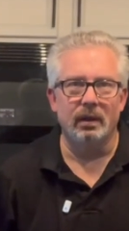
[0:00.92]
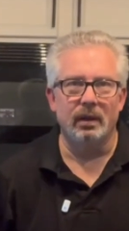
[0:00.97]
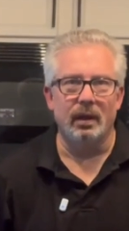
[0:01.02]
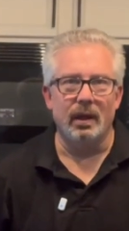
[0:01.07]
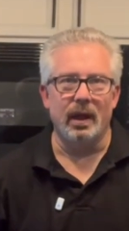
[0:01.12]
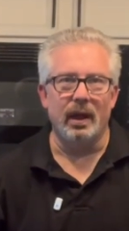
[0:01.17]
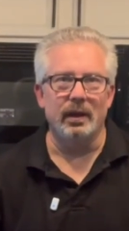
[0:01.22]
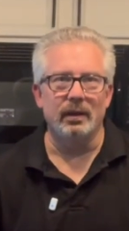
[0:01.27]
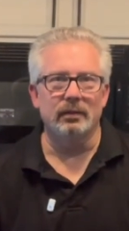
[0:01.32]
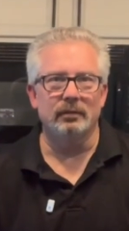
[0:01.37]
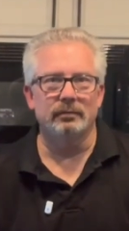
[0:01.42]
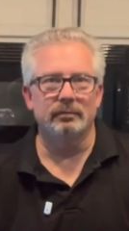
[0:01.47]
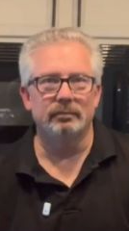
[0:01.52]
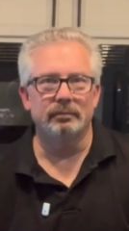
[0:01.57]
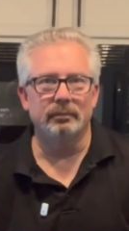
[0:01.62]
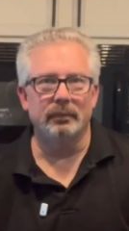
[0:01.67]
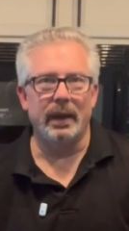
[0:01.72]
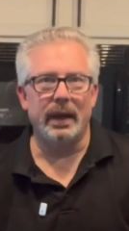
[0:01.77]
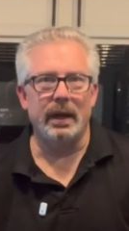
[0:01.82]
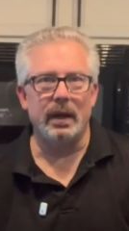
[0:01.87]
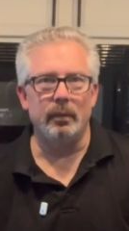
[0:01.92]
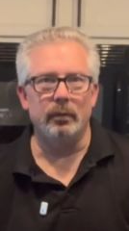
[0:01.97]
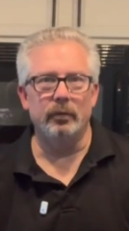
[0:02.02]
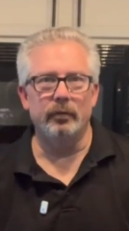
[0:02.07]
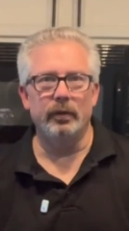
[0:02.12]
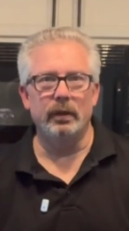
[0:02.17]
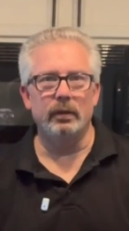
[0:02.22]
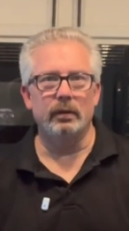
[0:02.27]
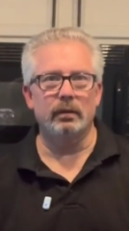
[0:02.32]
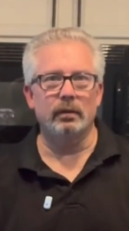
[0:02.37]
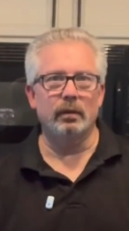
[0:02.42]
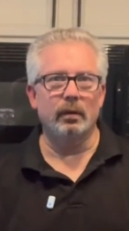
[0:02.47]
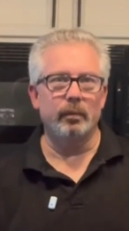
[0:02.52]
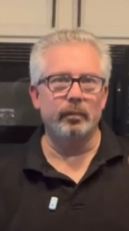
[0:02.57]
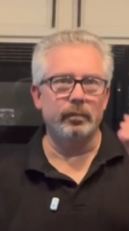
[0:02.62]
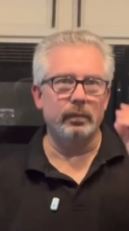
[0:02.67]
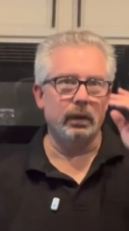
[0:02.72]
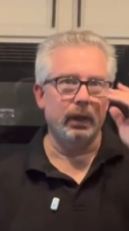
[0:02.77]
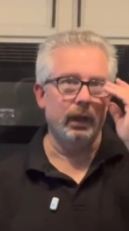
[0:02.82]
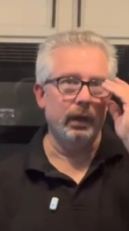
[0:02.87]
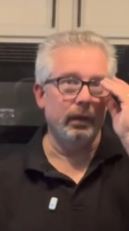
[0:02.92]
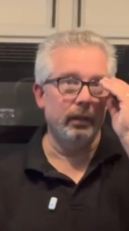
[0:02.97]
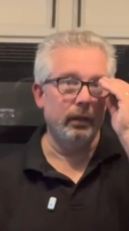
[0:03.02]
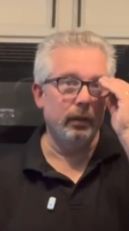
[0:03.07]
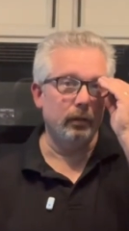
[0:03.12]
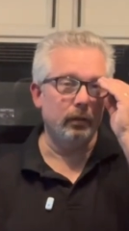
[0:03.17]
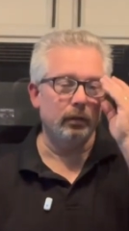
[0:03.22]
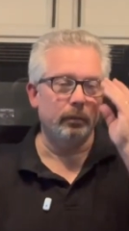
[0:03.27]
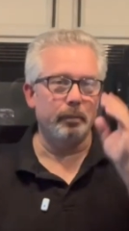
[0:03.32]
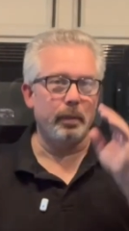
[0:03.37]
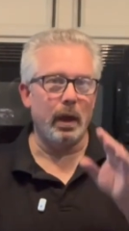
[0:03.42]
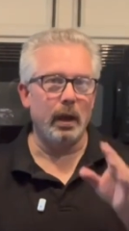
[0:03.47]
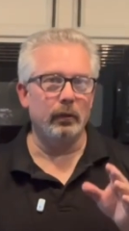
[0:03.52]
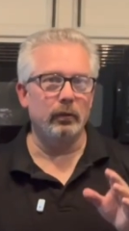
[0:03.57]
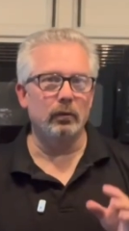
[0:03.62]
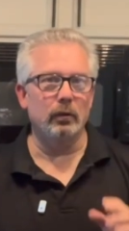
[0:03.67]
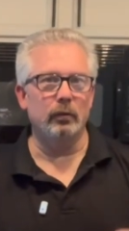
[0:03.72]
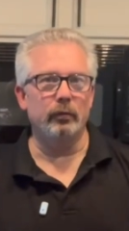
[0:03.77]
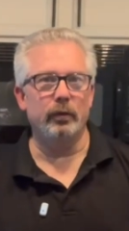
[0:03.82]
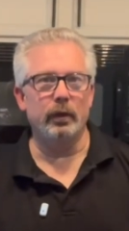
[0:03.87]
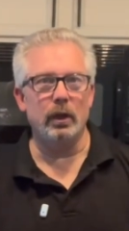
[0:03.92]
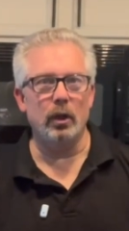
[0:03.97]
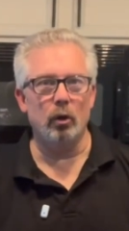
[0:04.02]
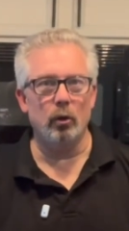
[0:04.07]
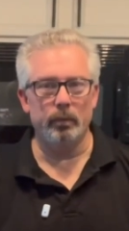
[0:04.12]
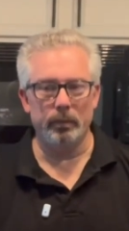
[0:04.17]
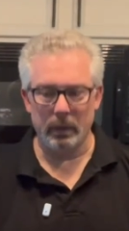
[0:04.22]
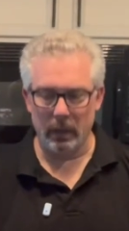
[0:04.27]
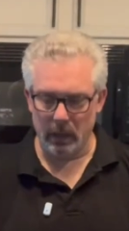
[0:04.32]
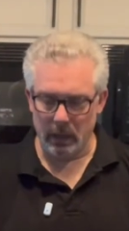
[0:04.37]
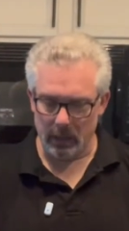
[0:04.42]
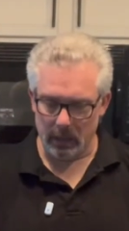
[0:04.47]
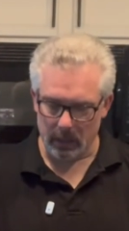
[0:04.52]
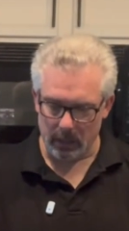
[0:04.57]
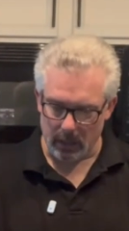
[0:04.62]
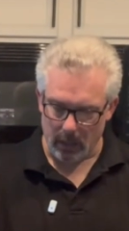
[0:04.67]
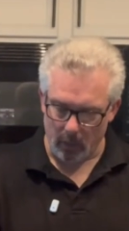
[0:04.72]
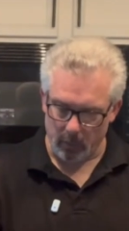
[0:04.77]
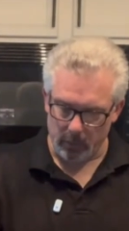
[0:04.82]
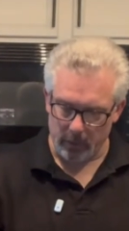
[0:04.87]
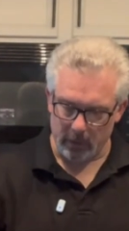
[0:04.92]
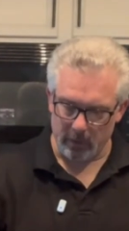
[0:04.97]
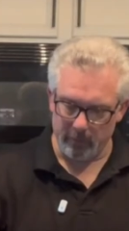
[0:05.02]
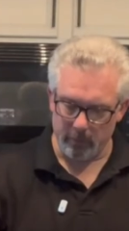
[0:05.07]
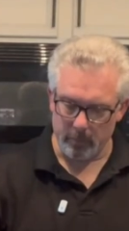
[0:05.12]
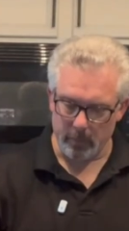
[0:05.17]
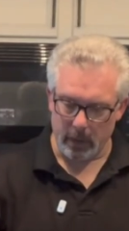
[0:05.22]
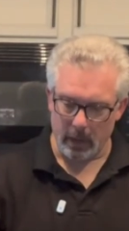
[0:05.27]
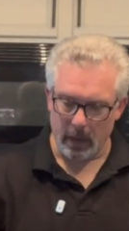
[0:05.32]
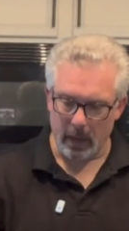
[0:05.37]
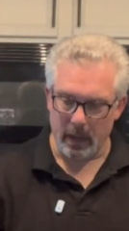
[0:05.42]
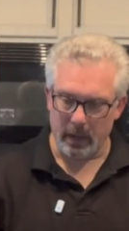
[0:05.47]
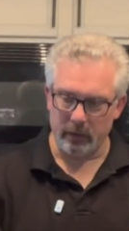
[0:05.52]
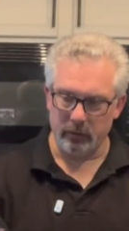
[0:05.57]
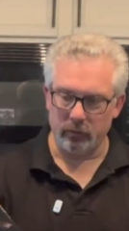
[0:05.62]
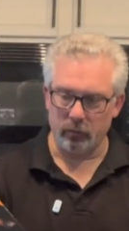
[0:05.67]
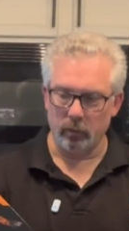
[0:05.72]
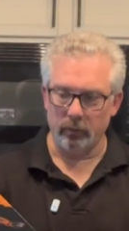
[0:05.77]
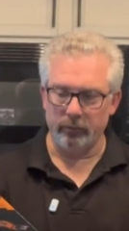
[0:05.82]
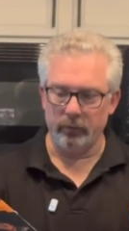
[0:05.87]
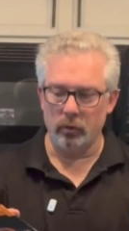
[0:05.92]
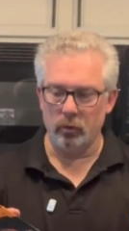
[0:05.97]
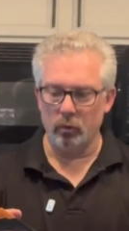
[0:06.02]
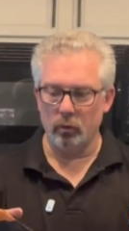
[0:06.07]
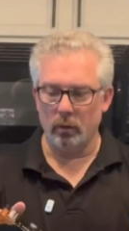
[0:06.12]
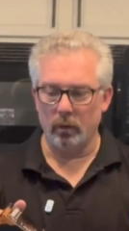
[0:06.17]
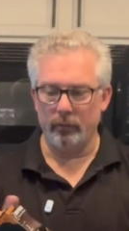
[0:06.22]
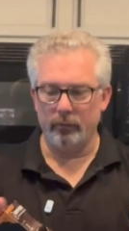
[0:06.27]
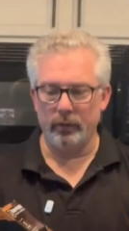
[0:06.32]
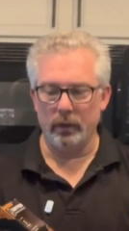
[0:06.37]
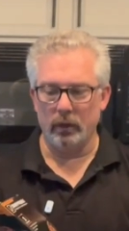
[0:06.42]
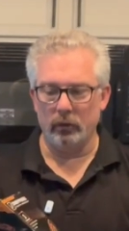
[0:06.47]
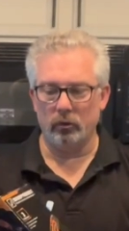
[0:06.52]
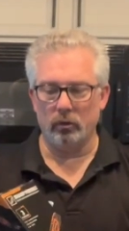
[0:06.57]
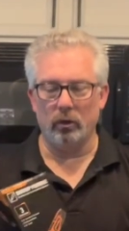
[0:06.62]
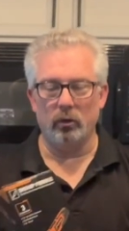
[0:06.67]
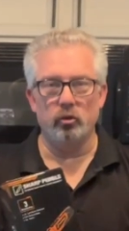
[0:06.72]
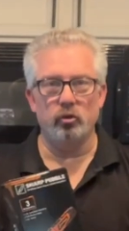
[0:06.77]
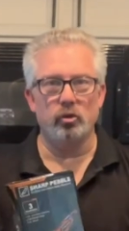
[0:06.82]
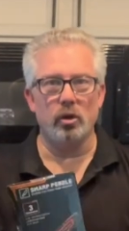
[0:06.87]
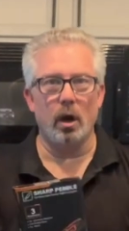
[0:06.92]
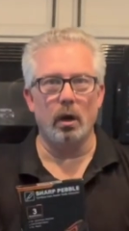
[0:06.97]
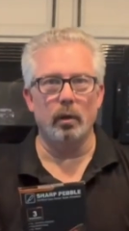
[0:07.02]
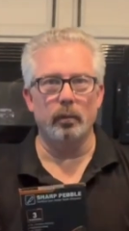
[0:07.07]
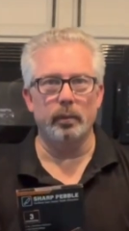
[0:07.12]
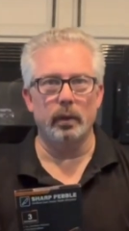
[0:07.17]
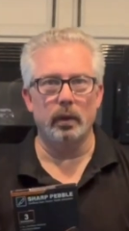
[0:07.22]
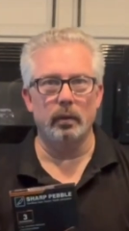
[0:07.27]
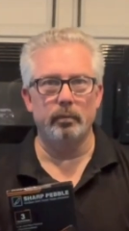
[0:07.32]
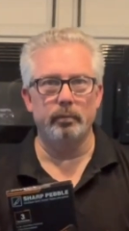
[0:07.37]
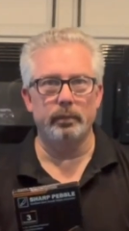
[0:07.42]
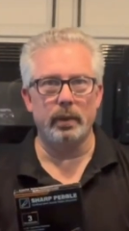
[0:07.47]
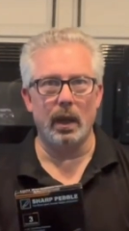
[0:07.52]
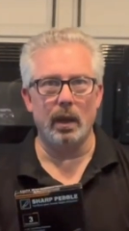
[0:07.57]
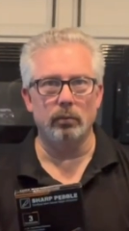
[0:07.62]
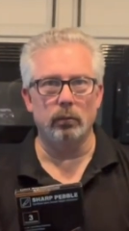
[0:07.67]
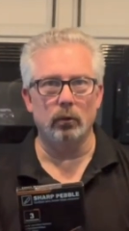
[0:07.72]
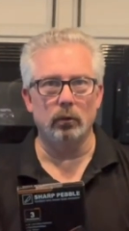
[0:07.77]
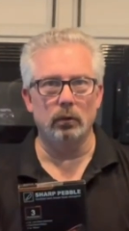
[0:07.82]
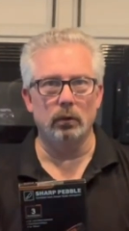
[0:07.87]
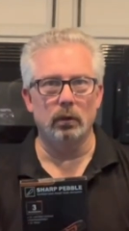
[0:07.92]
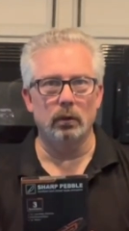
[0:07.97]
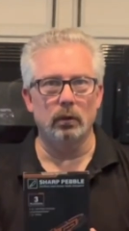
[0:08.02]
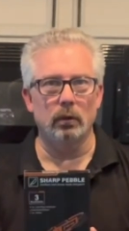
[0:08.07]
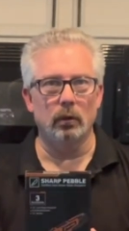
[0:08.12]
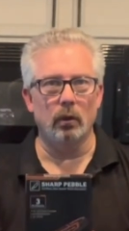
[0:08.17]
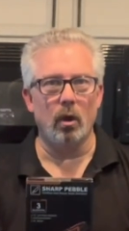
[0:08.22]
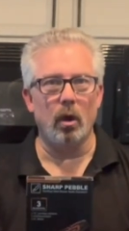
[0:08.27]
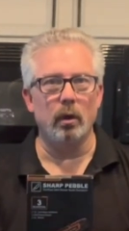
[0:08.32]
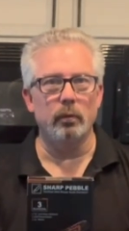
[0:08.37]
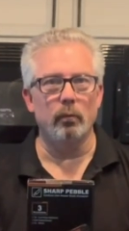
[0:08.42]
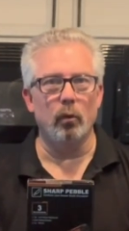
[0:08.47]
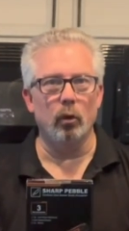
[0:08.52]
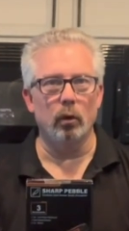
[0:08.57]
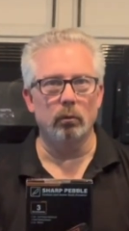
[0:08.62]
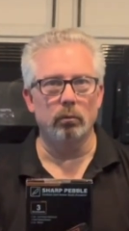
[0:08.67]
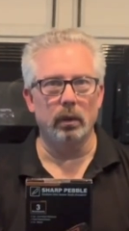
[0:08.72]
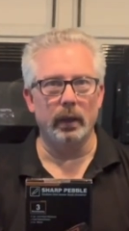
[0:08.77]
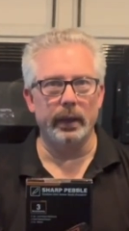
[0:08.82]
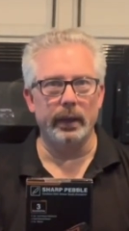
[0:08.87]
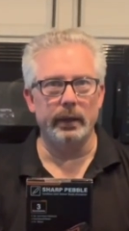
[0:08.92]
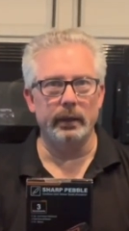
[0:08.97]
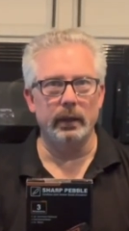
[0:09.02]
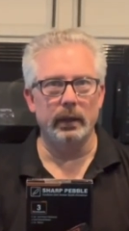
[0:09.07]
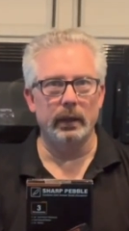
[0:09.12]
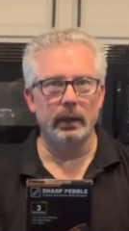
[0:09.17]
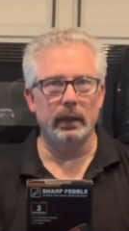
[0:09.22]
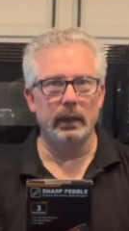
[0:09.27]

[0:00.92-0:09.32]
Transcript: Hi, my name is Vince, and in this sponsored video, I want to give you my honest review of this Sharp Pebble lawnmower blade